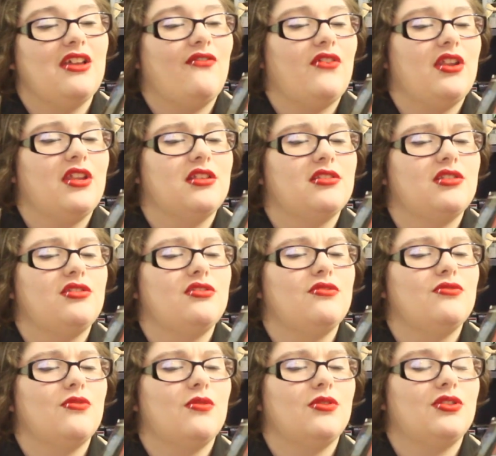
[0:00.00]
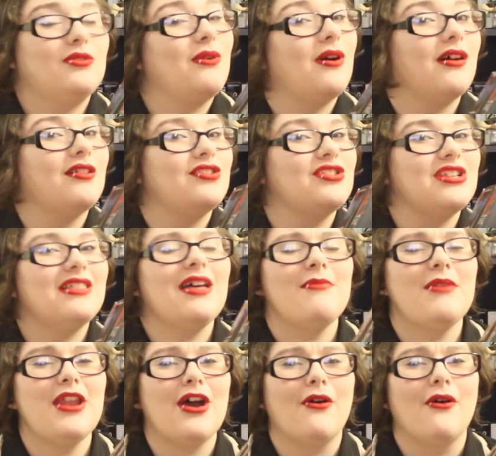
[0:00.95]
If it is a duology,
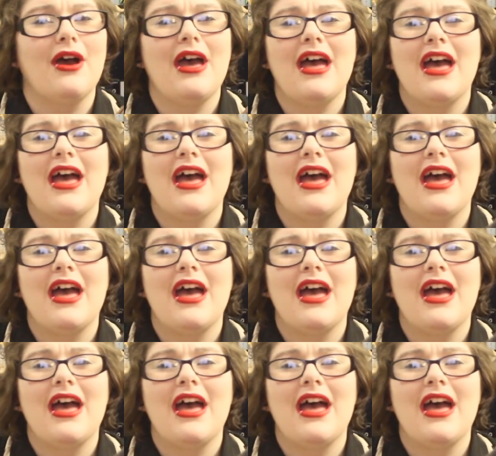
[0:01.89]
let me know.